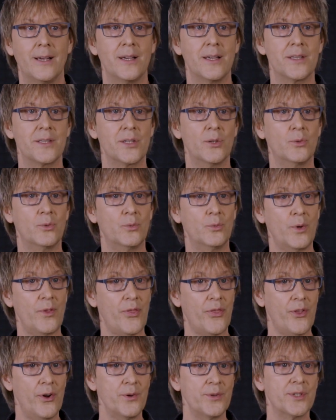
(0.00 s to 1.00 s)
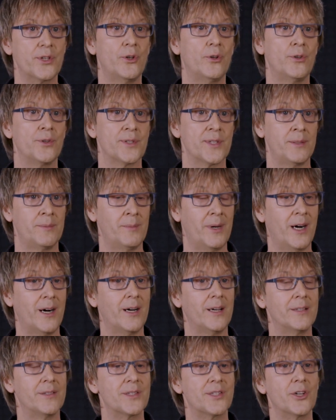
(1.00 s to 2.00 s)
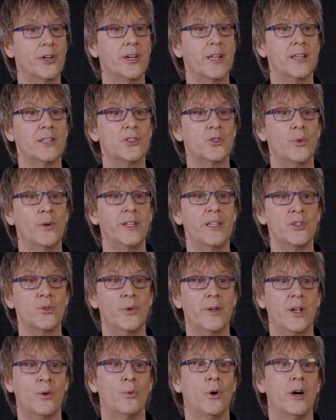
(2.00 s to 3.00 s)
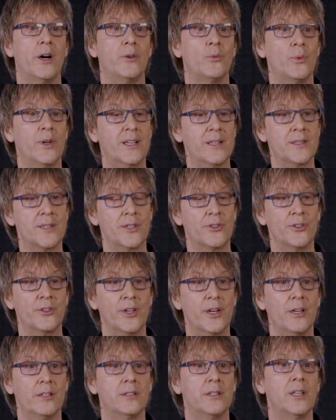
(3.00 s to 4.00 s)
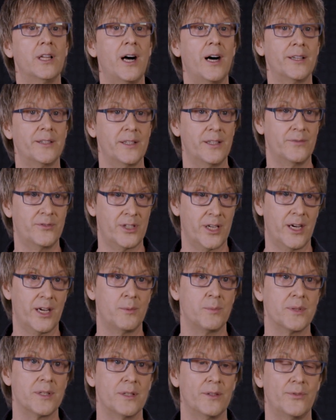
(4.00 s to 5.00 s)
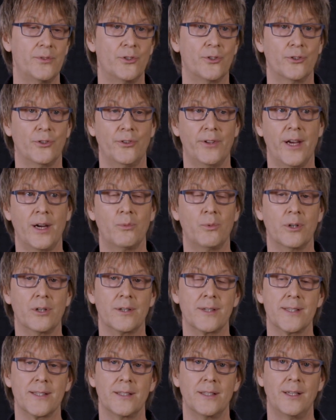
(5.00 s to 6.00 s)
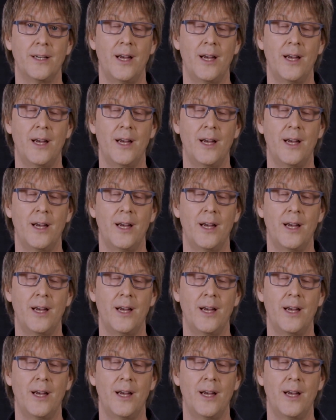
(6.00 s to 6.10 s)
So with those goals in mind, starting in 2021, we considered a lot of types of neural networks.